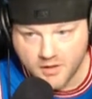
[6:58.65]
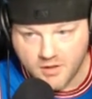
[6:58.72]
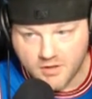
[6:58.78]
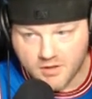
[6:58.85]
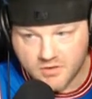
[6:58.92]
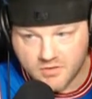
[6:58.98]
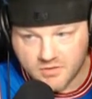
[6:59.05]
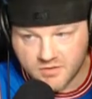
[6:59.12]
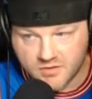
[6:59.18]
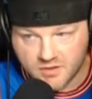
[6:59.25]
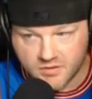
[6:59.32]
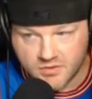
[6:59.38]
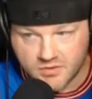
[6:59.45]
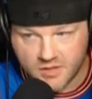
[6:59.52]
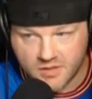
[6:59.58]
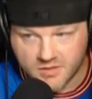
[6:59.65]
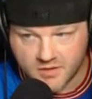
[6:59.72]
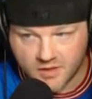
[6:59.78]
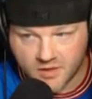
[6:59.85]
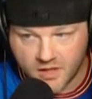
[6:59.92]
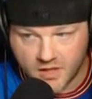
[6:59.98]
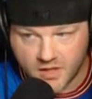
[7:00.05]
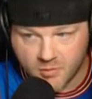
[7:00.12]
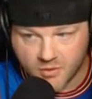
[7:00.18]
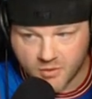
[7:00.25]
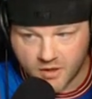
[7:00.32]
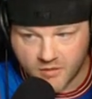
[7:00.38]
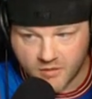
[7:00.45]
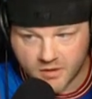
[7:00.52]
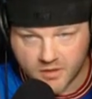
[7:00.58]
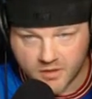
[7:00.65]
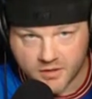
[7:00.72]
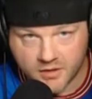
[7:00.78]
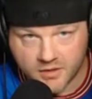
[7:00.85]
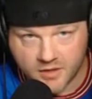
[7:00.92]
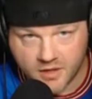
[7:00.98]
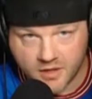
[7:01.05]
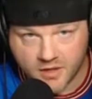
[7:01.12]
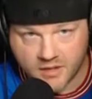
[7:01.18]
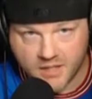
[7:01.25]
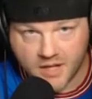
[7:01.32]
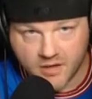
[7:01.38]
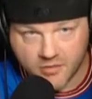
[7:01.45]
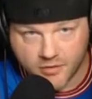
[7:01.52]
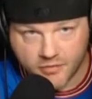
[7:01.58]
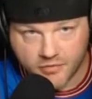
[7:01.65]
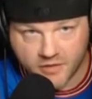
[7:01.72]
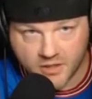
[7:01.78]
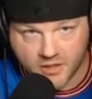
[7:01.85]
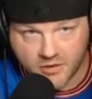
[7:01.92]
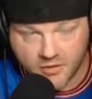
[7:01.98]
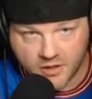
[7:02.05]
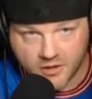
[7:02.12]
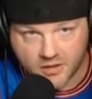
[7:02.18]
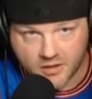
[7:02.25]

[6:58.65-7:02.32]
This is a J. Scott Campbell cover, Nia Ruffino on